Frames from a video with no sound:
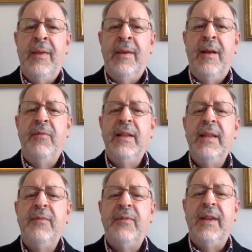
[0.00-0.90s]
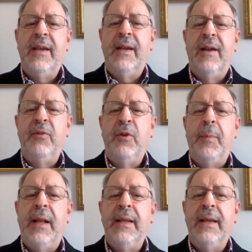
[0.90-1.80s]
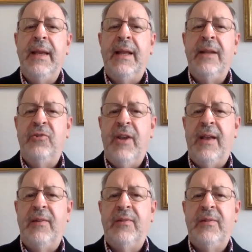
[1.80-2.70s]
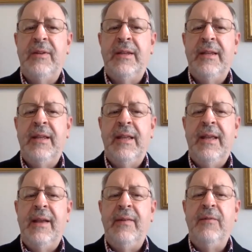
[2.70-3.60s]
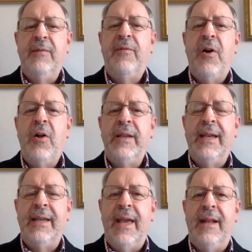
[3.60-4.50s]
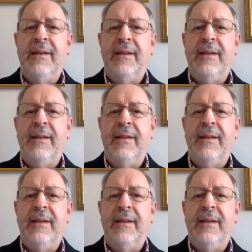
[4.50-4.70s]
of the lifting of your belly and chest, and then falling again.